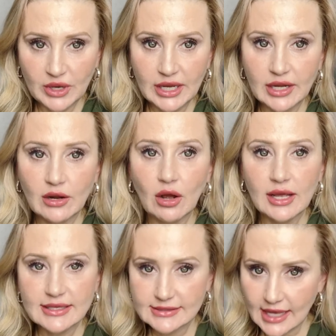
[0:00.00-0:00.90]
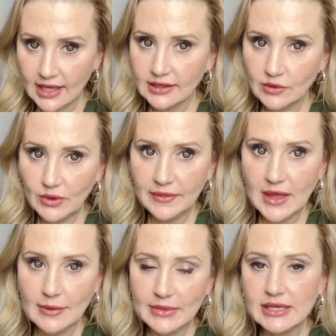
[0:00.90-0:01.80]
read exactly what
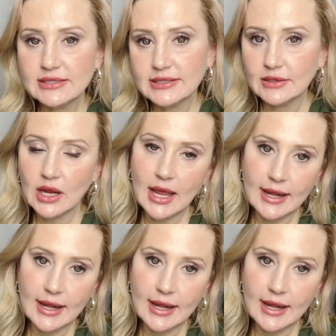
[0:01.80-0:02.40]
that means and